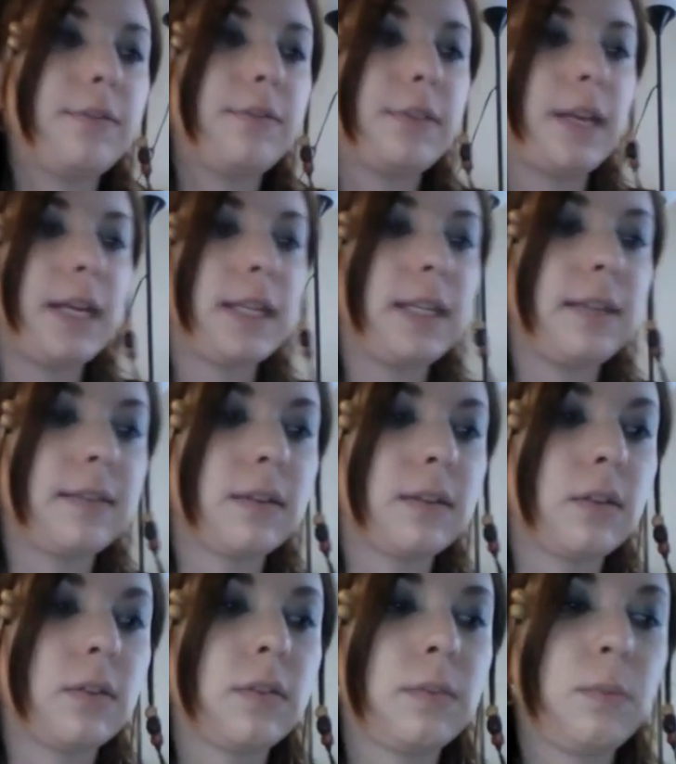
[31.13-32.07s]
like these
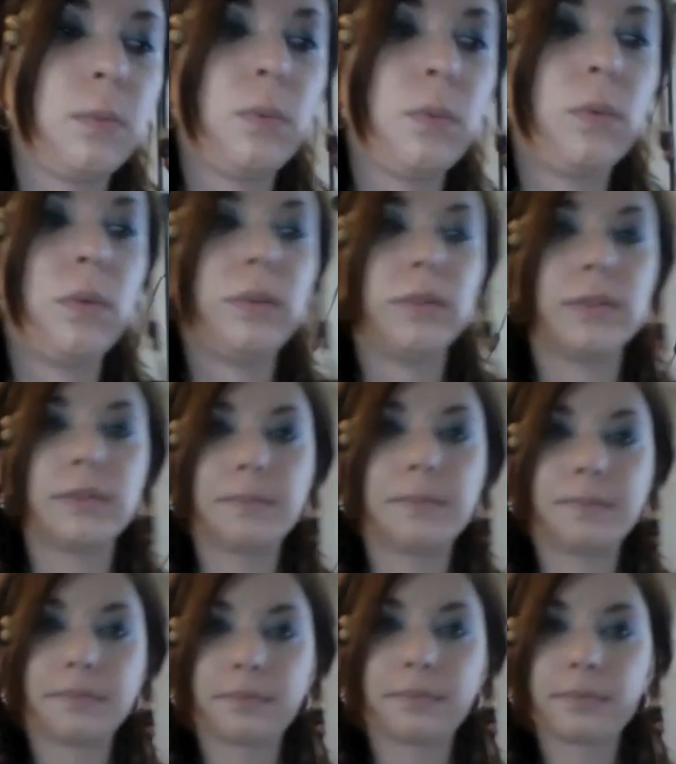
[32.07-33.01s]
little spools
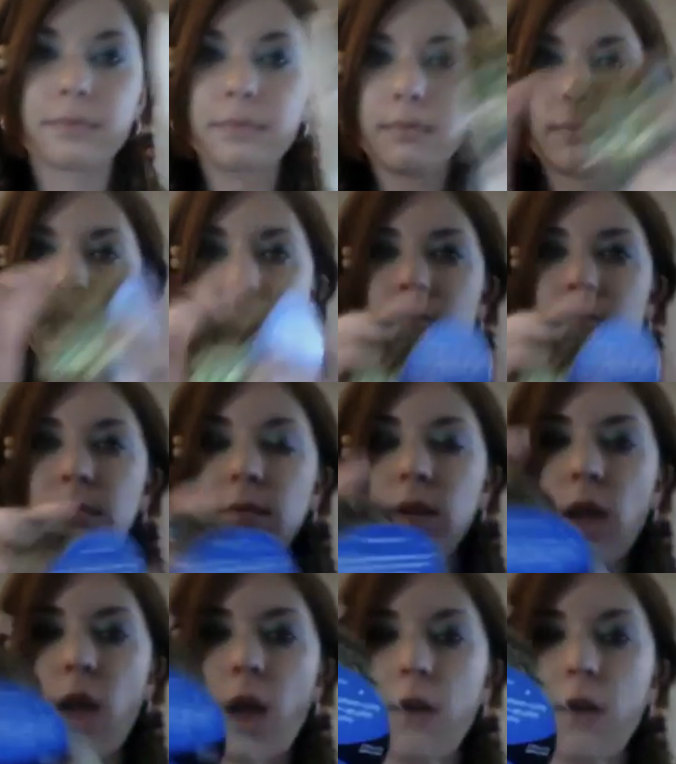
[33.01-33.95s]

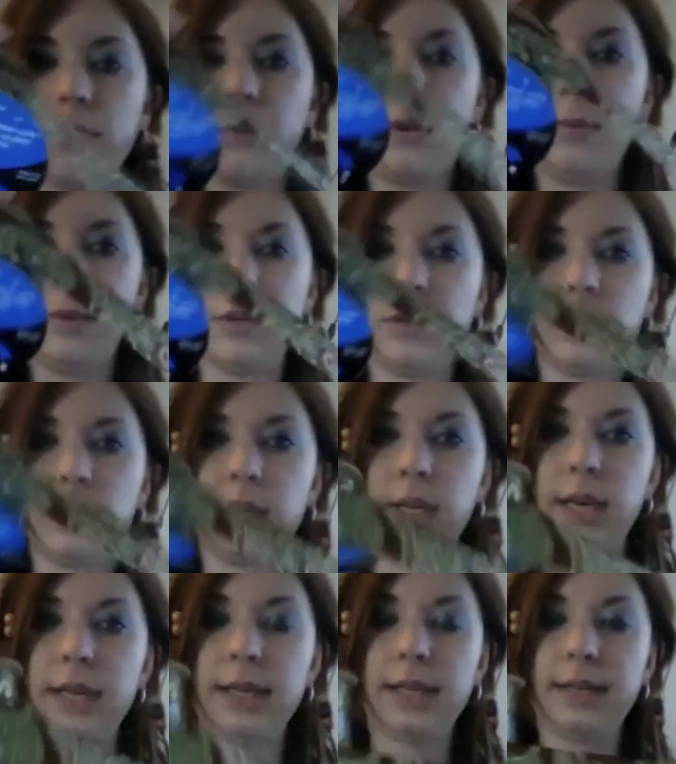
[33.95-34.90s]
of ribbon, you can
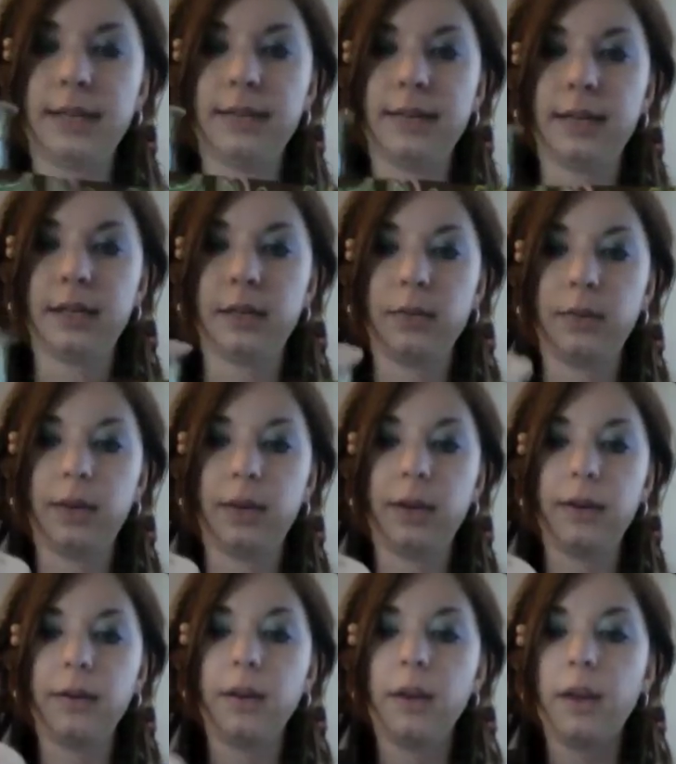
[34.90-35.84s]
get these
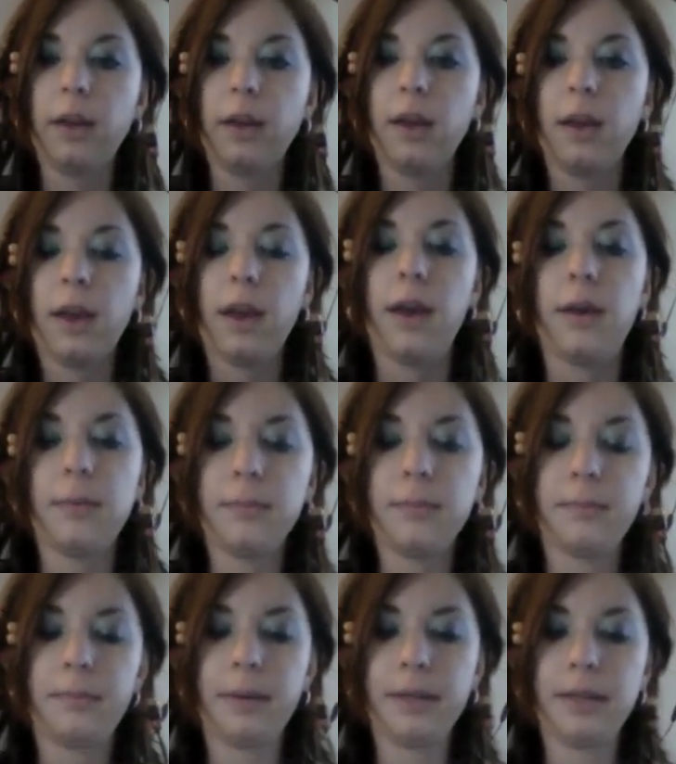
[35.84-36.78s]
anywhere,
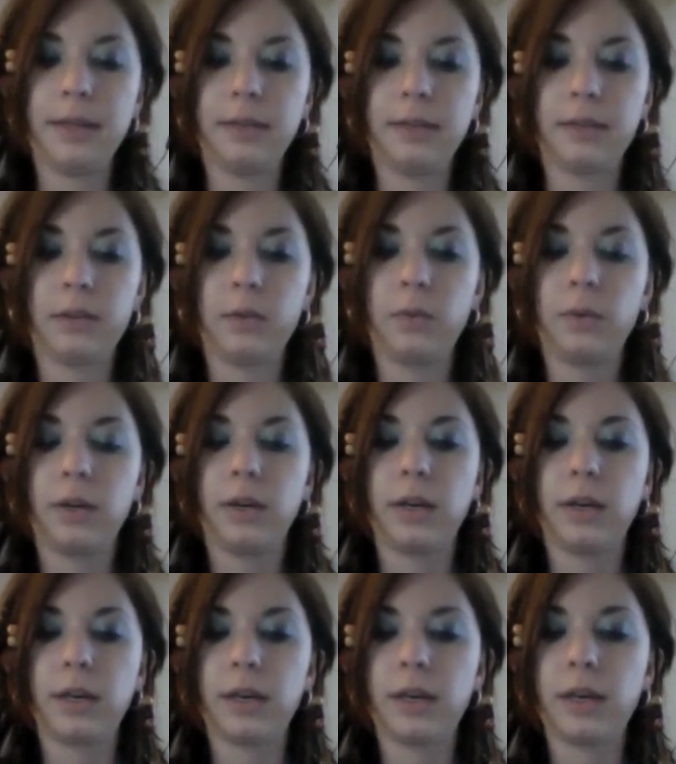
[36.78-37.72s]
but this will
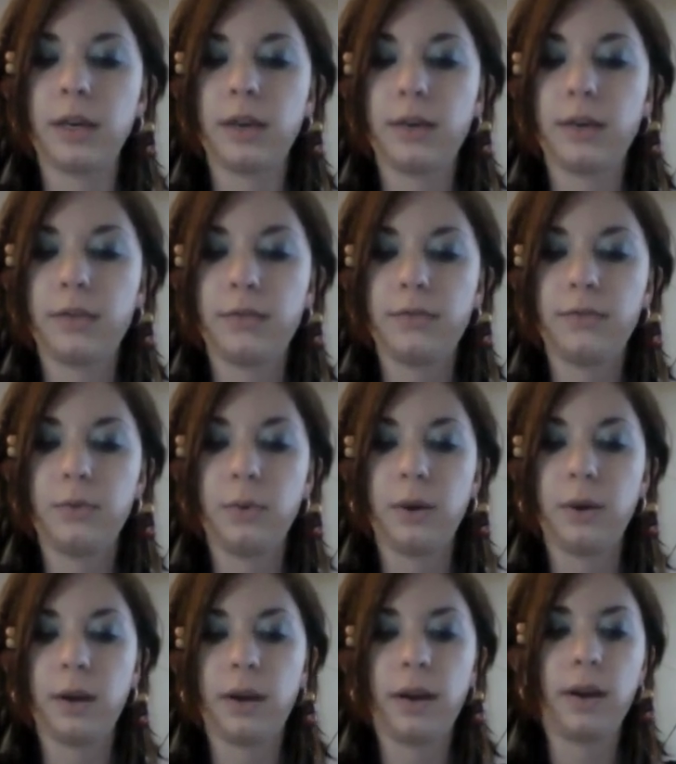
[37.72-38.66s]
work
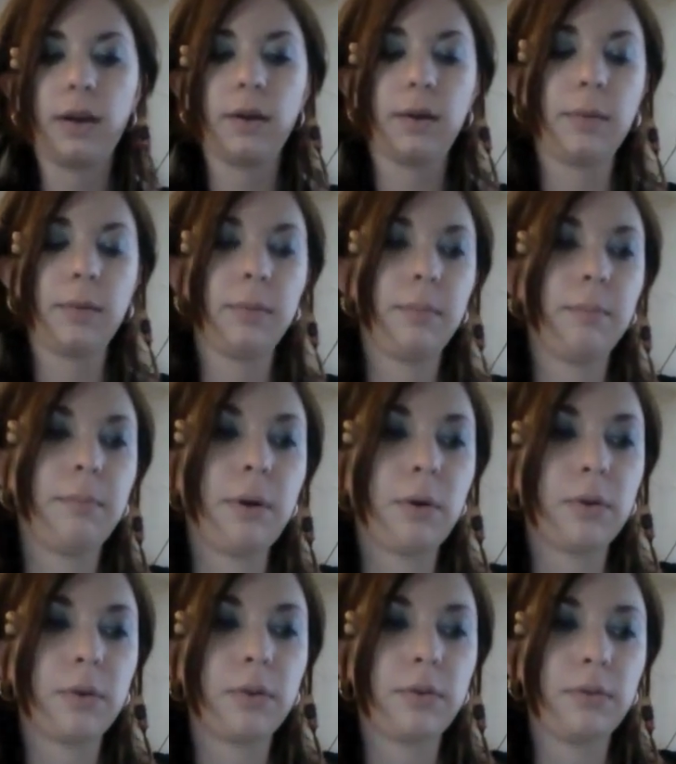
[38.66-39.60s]
for
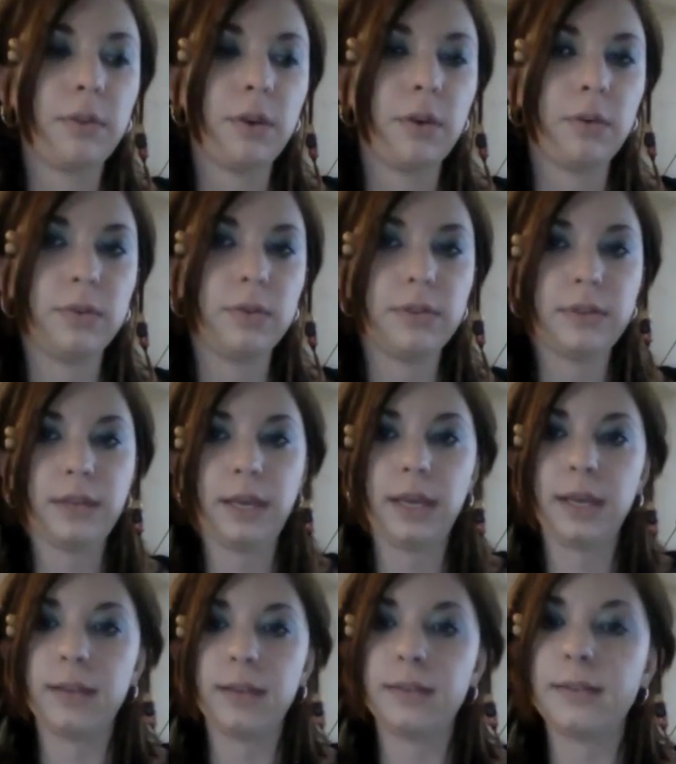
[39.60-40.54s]
both of those
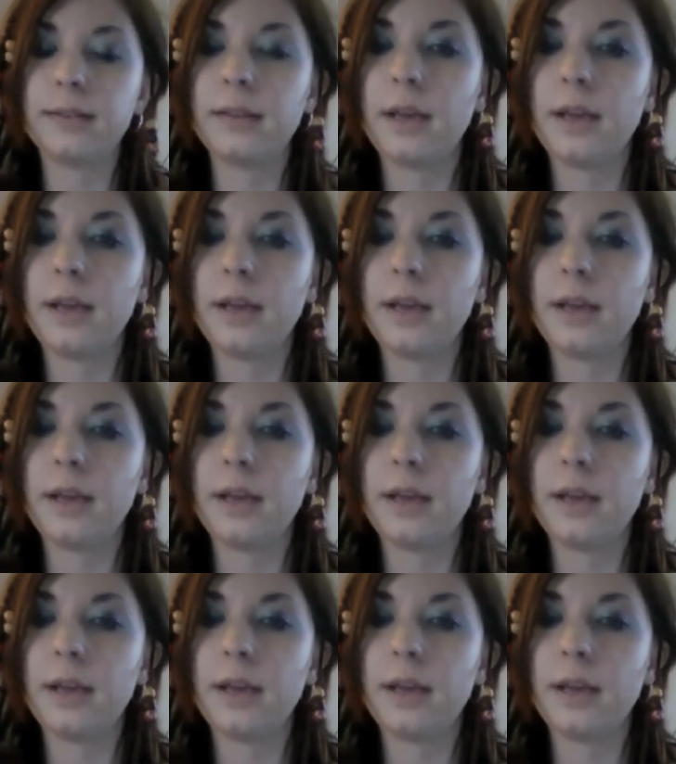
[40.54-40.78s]
things.